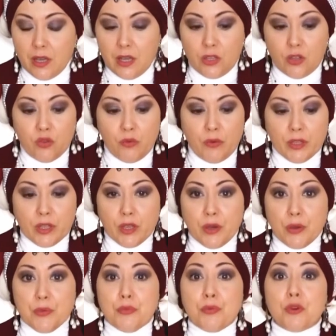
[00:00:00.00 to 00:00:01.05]
Maybe
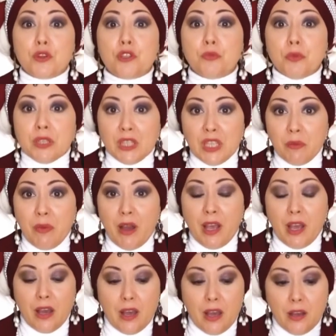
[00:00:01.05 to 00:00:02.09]
you are my
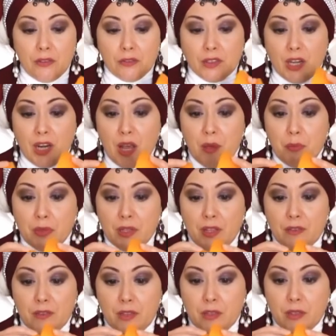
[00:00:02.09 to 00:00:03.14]
soulmate, such a
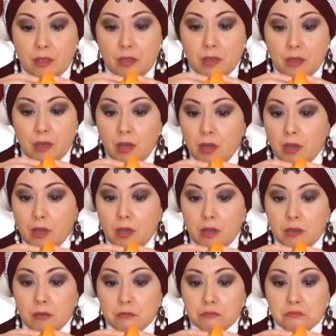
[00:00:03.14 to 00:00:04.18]
person thinks at the
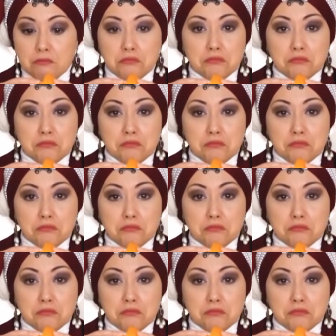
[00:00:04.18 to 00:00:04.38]
moment.